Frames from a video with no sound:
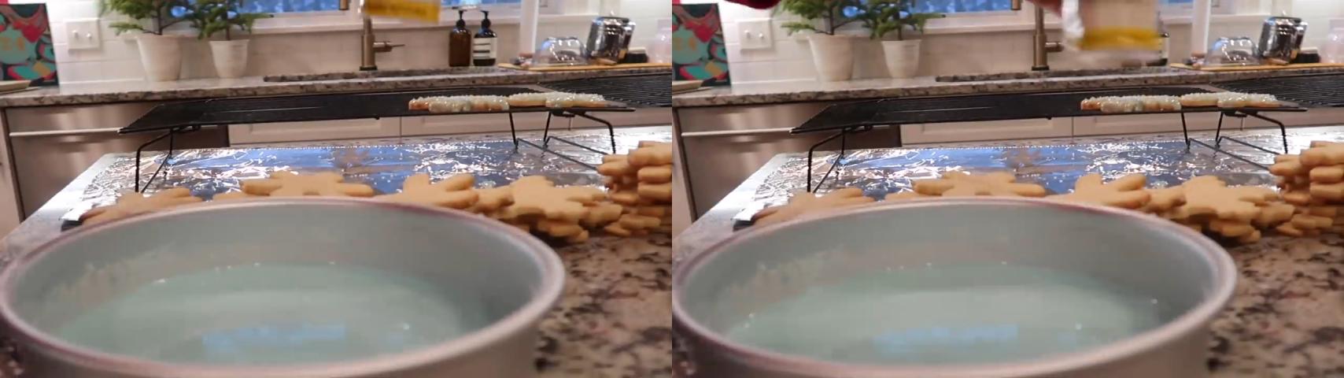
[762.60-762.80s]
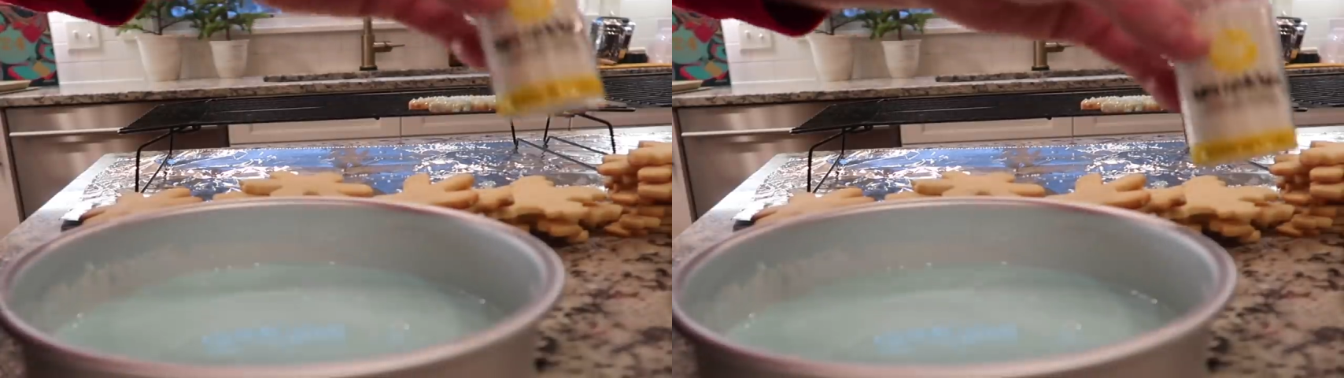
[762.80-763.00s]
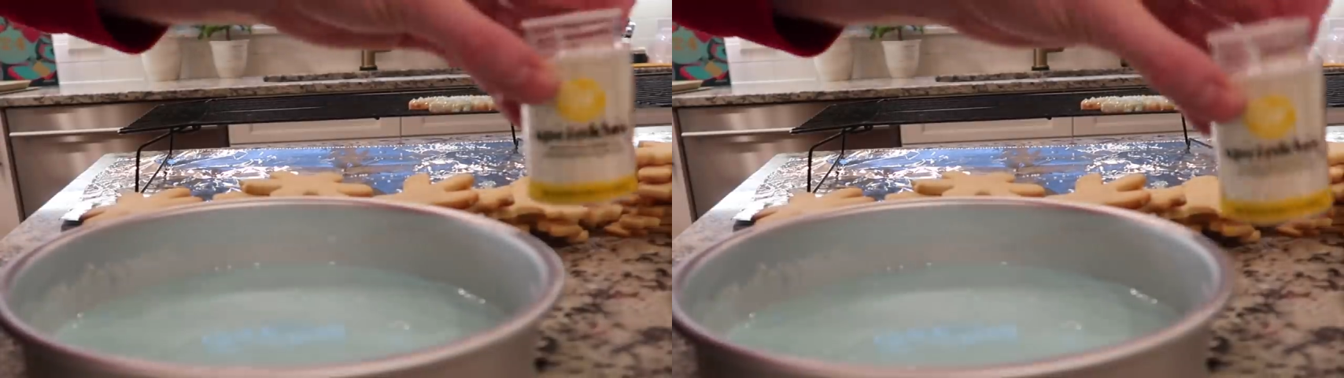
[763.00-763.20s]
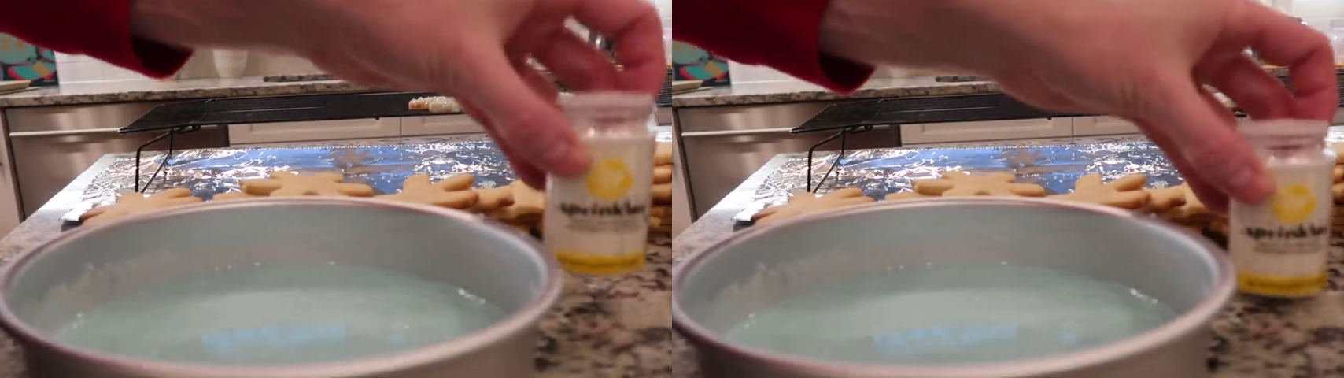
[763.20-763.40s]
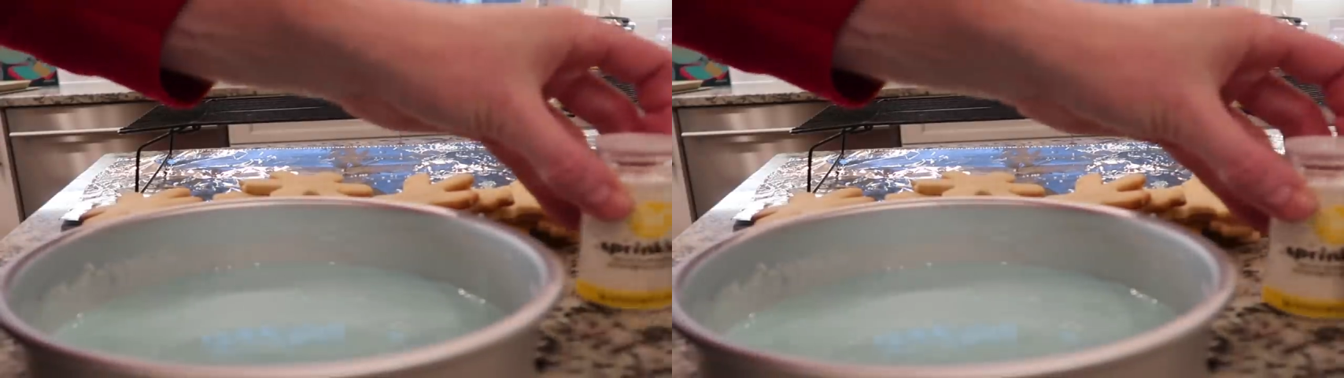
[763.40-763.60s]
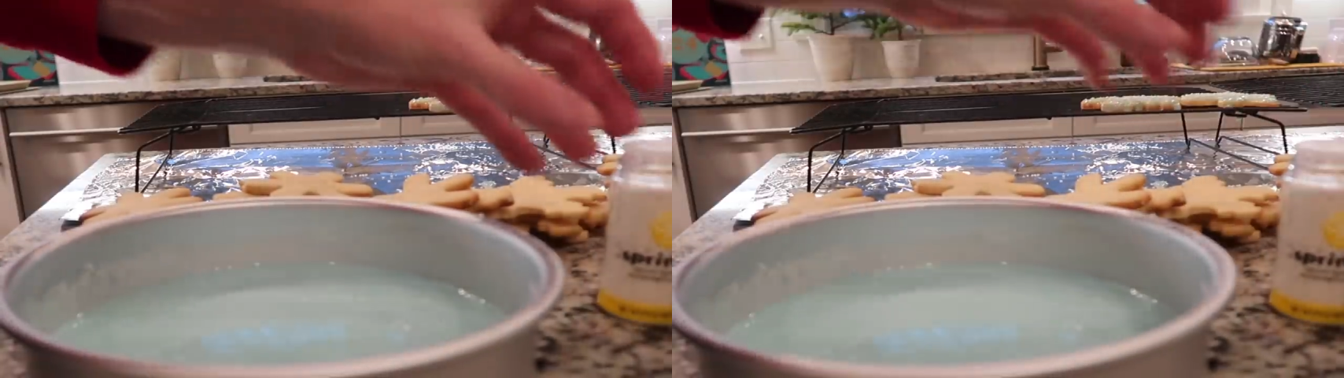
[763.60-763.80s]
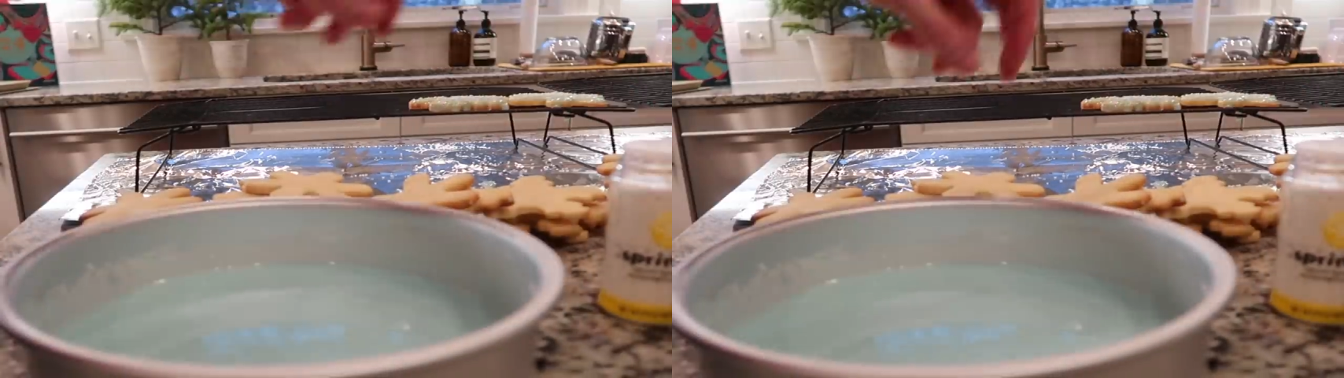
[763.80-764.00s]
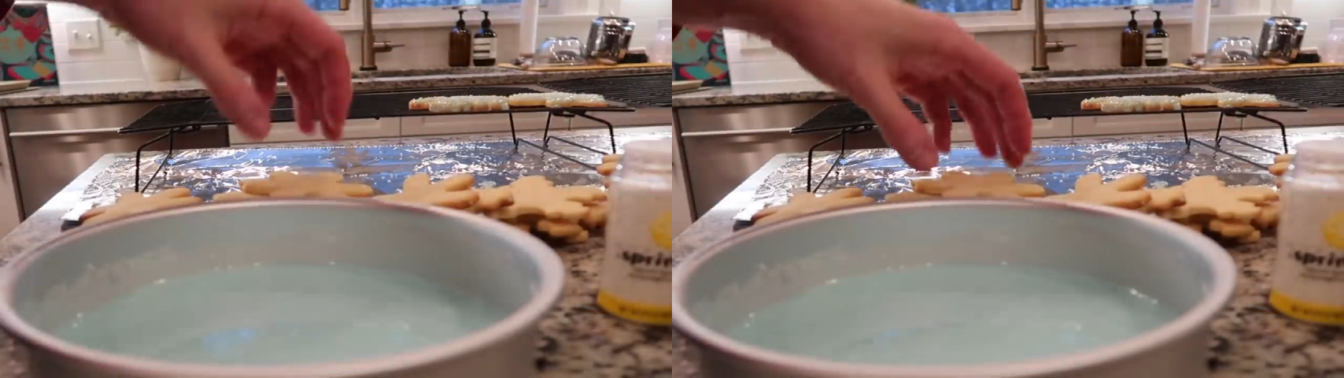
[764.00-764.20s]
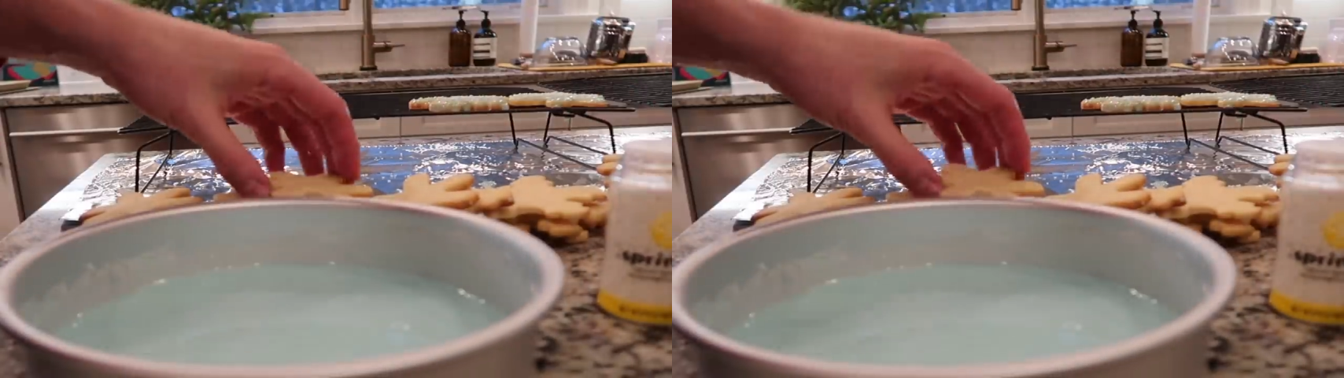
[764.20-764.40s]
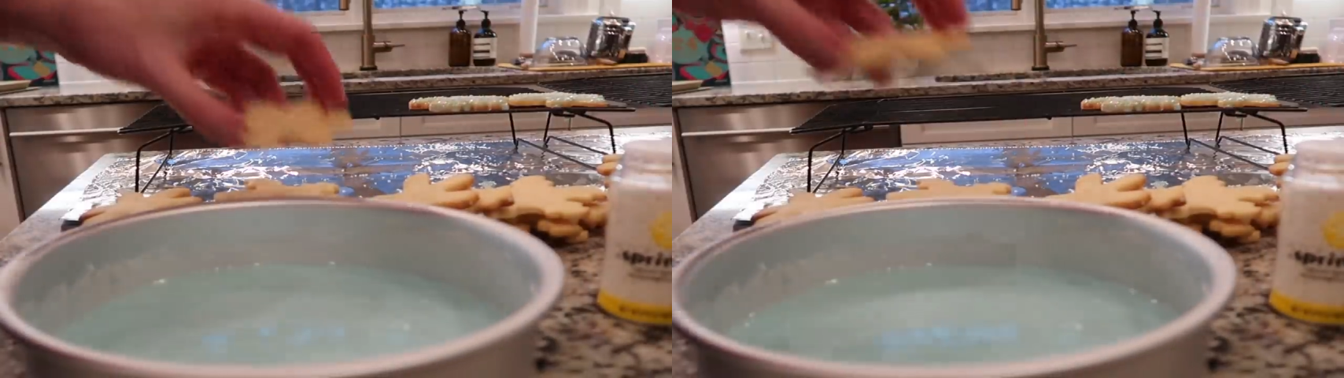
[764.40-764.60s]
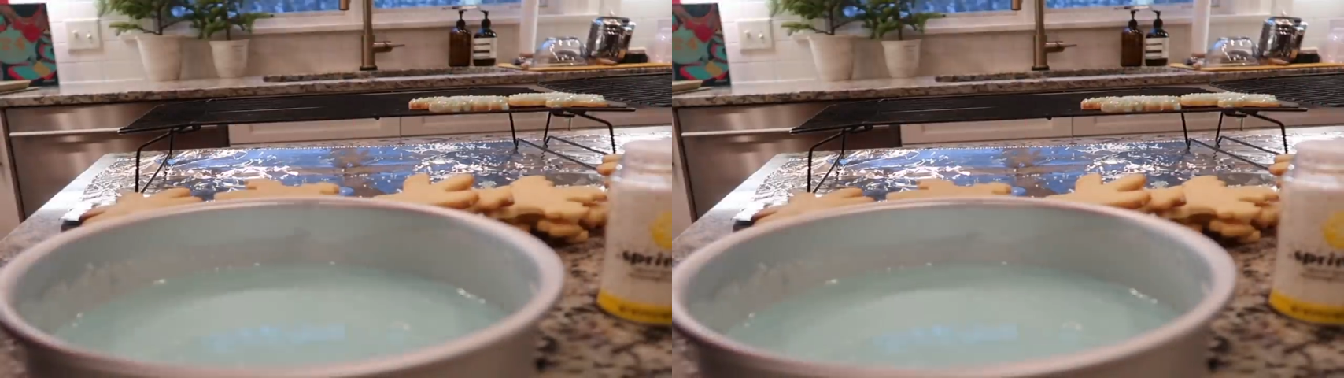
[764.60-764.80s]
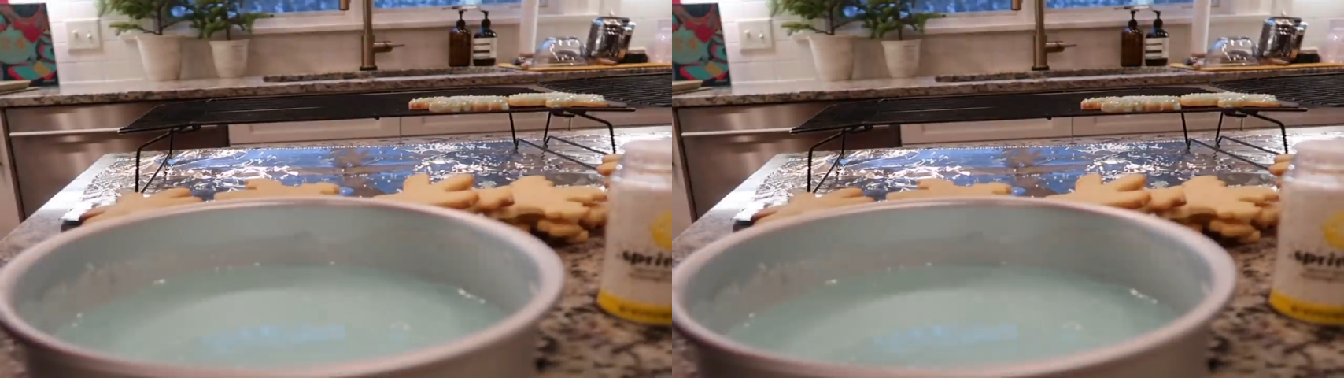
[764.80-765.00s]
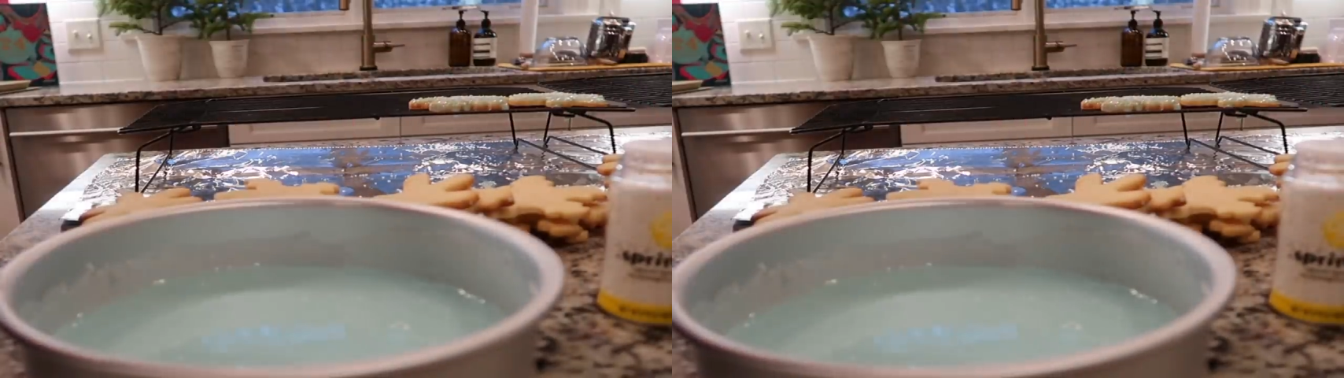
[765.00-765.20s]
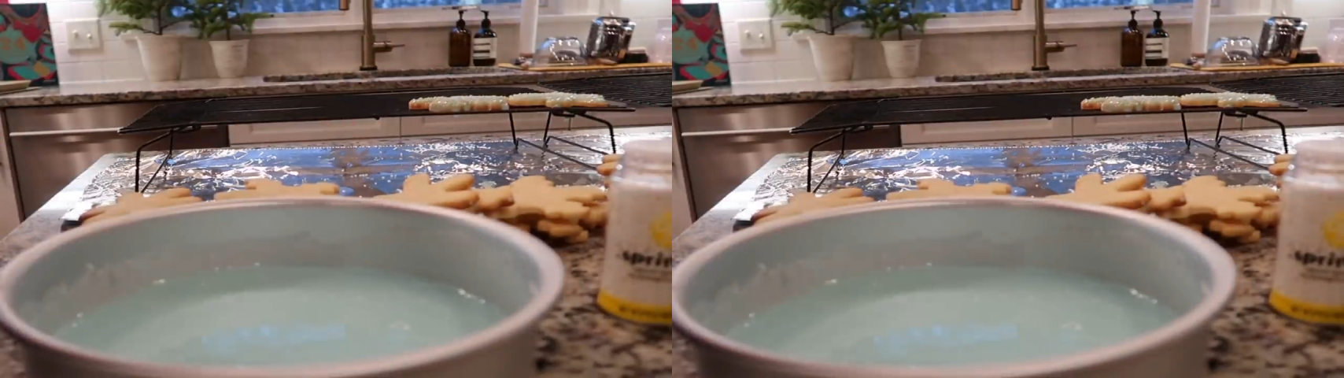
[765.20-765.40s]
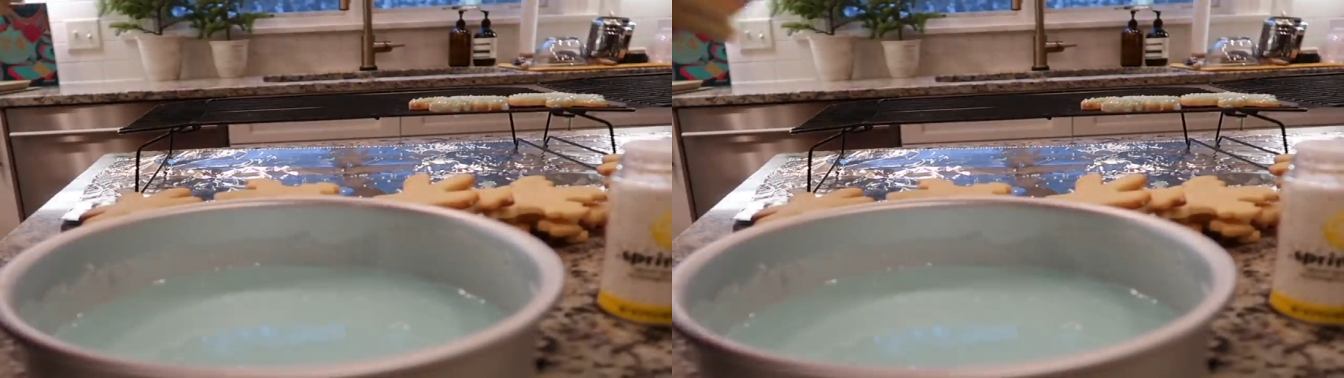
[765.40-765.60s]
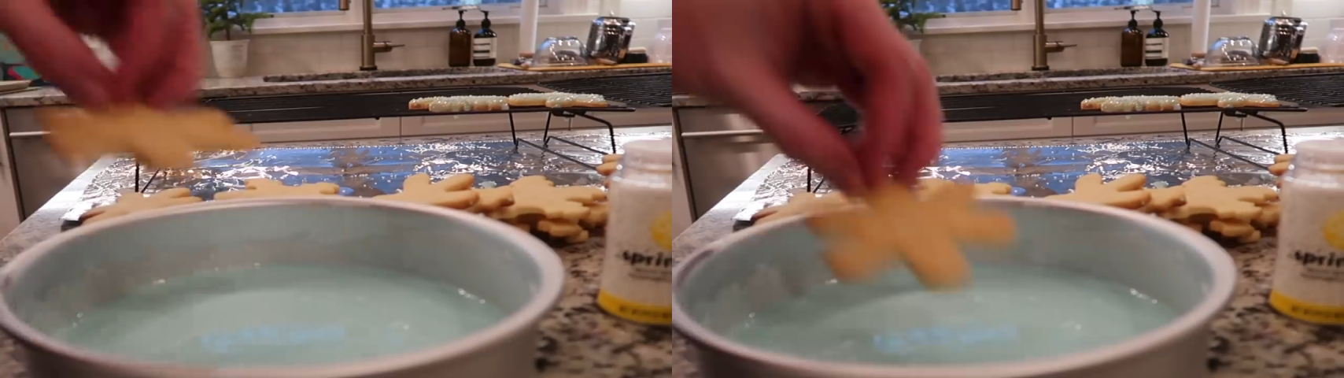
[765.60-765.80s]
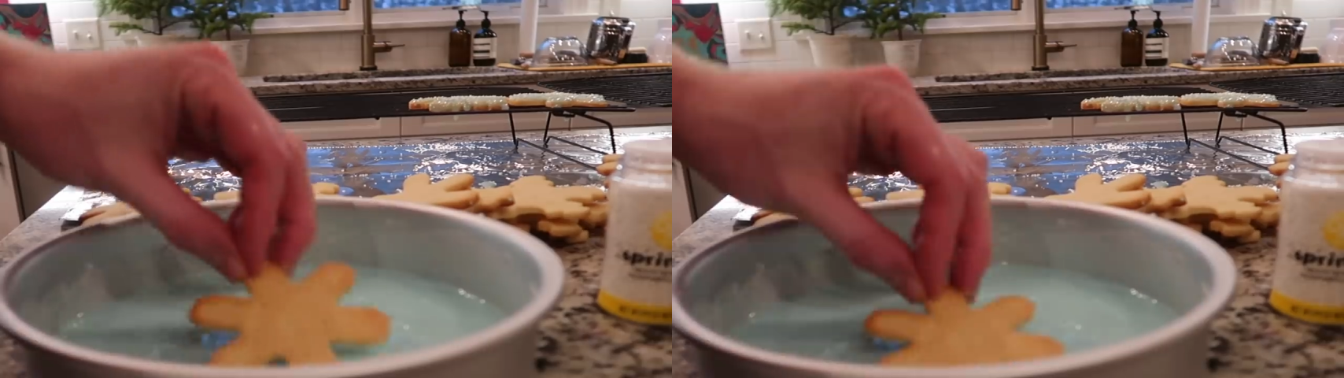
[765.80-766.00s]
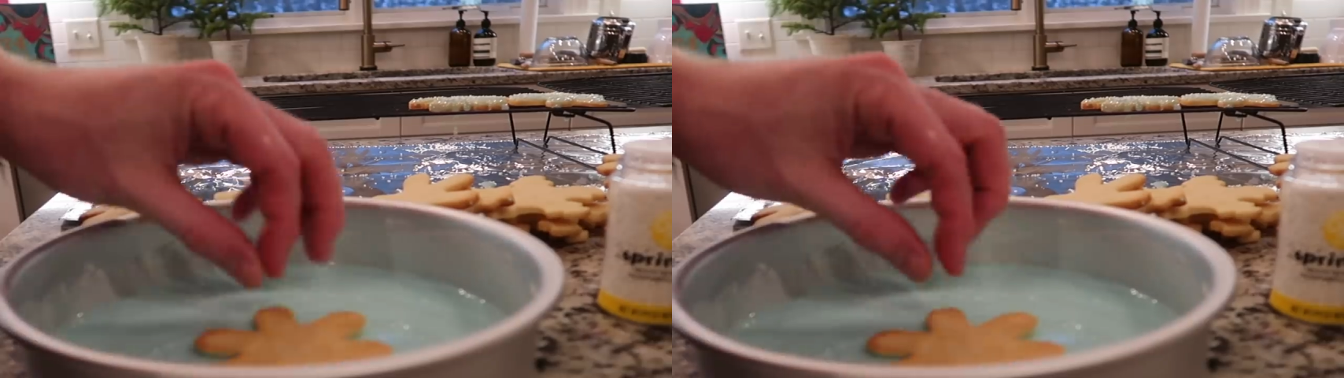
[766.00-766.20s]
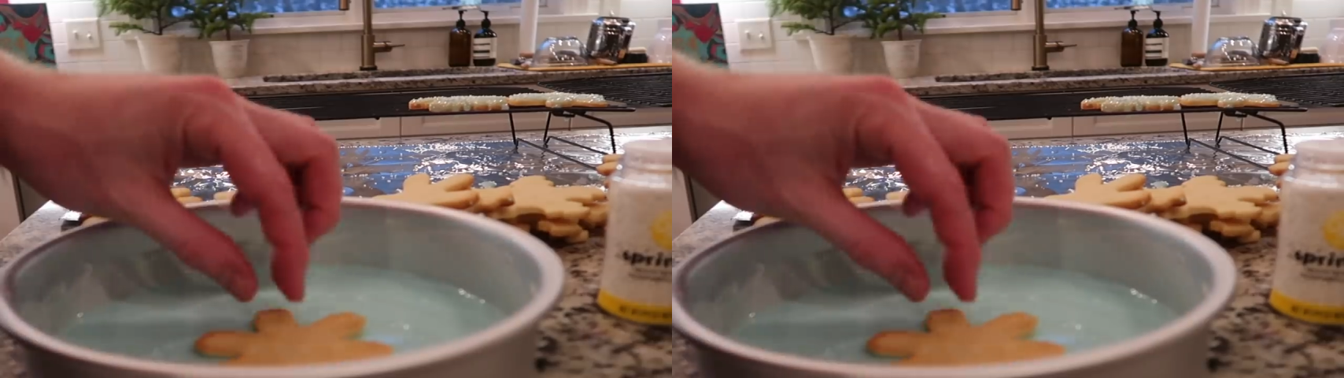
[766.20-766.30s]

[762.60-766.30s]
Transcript: (no speaker visible)